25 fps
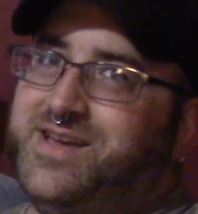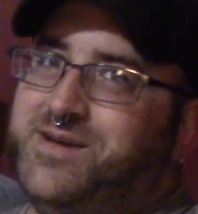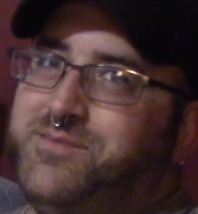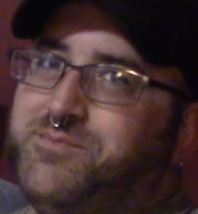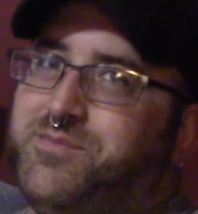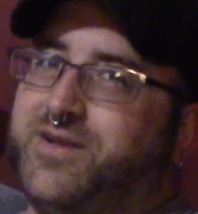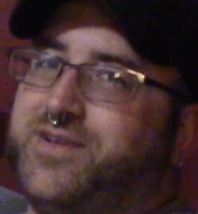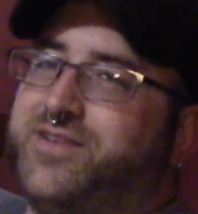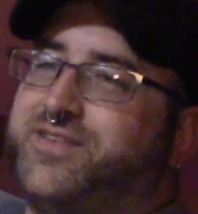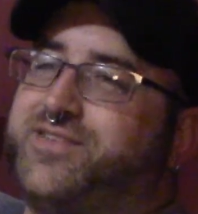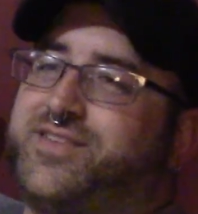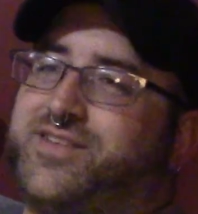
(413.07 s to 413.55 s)

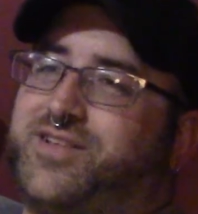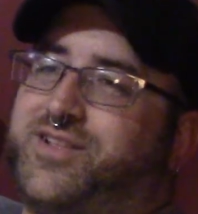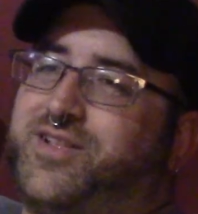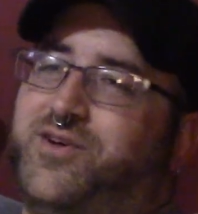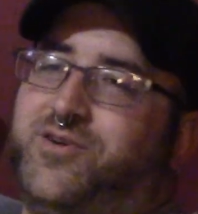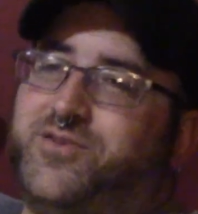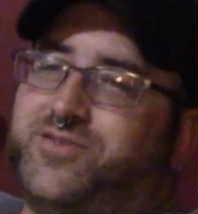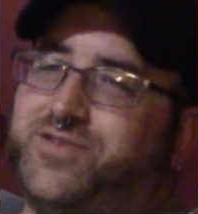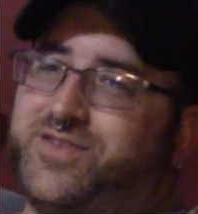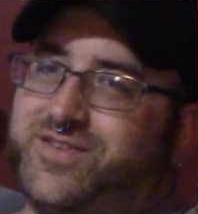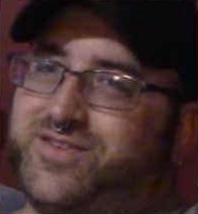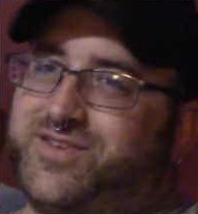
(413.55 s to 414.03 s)
but it's the
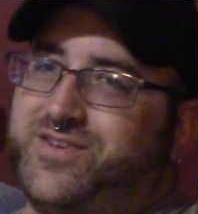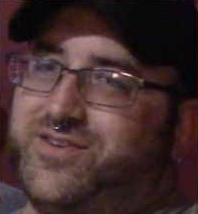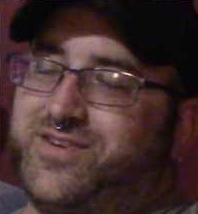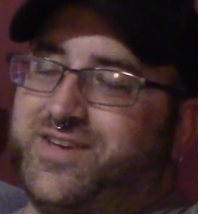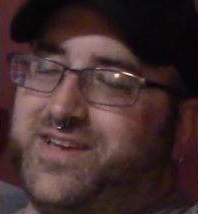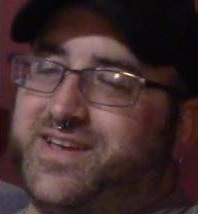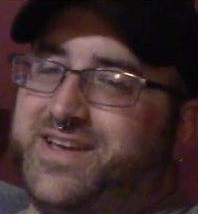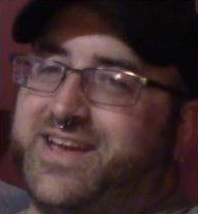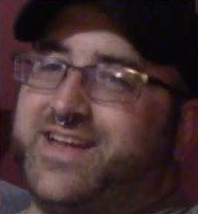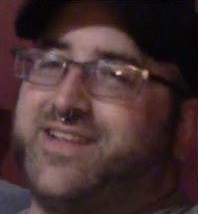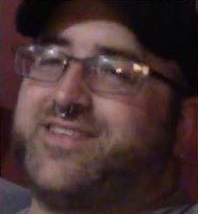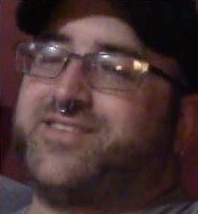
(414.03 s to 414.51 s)
closest you
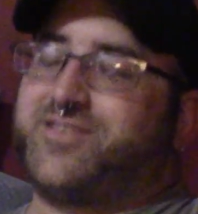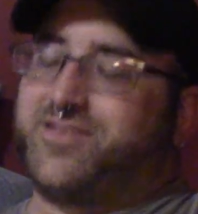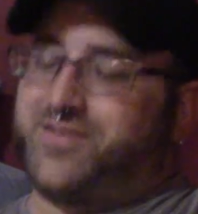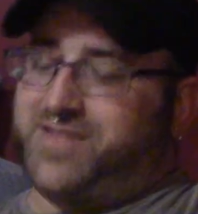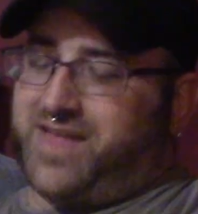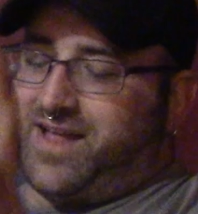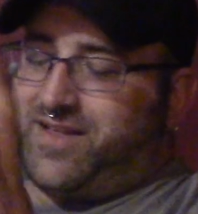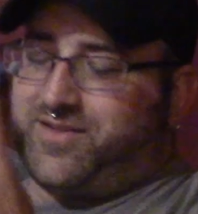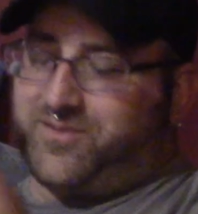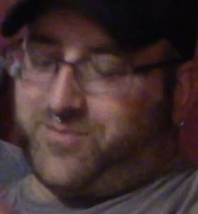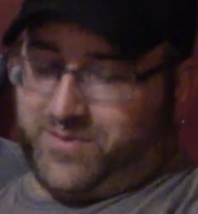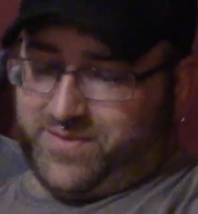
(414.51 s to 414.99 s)
can get, so
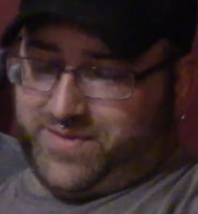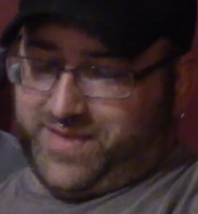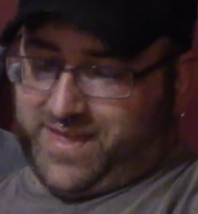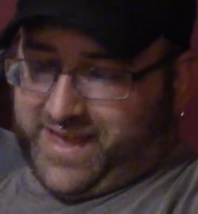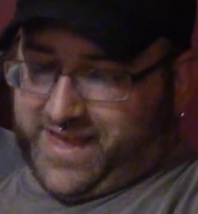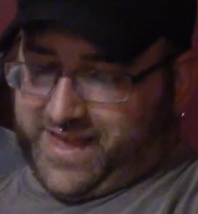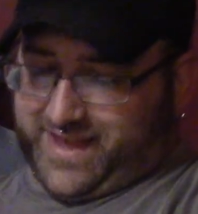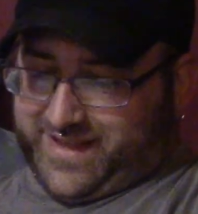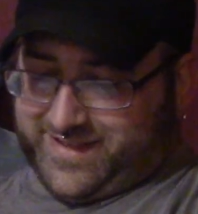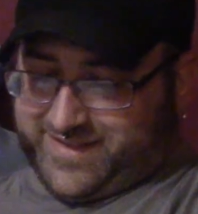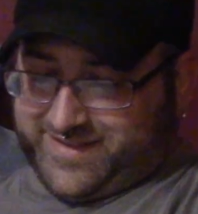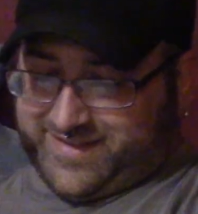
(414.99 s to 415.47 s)
that's what they
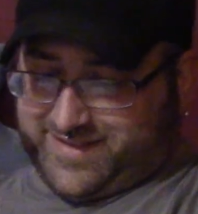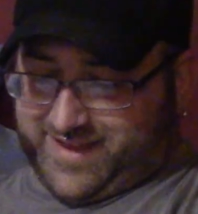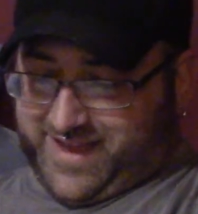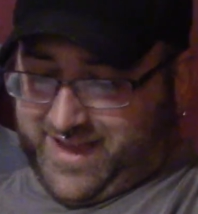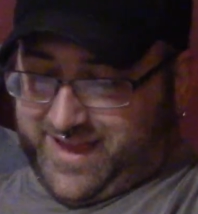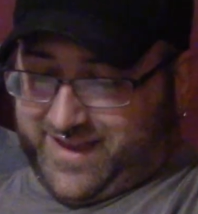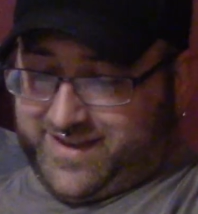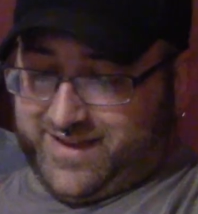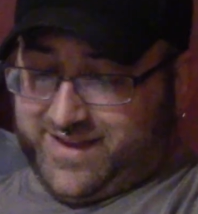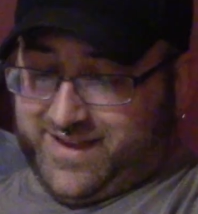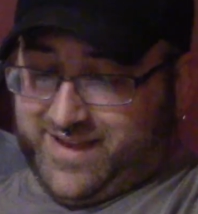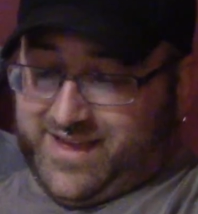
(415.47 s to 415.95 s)
get
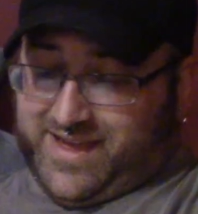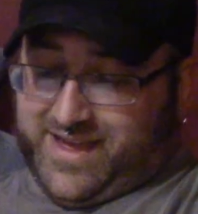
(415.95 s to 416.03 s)
instead.